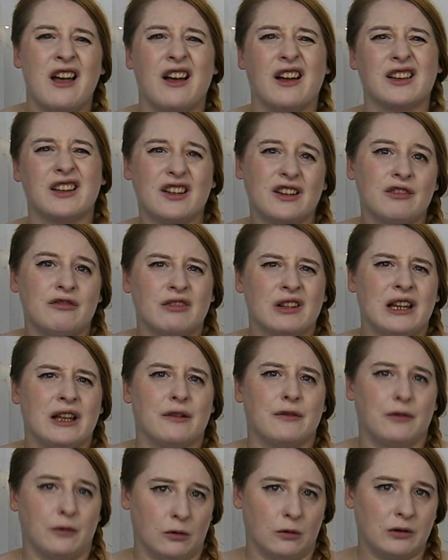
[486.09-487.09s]
I couldn't really
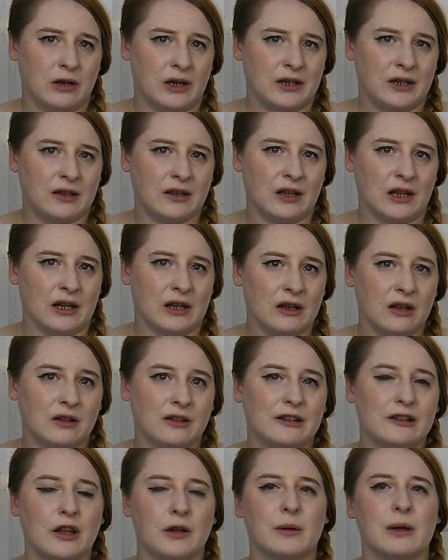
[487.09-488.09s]
afford anything,
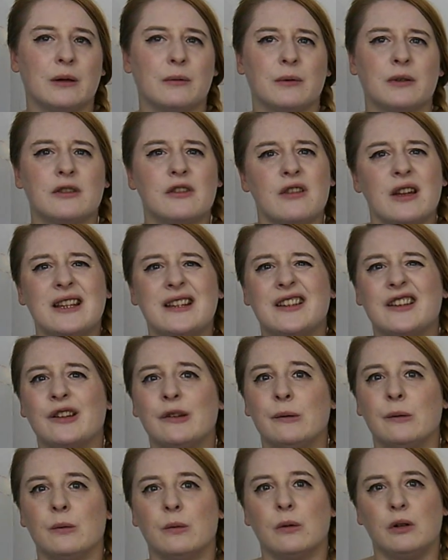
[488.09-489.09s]
so it was great
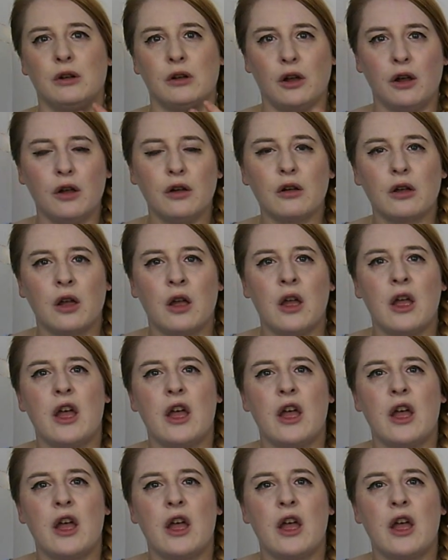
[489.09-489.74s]
to look,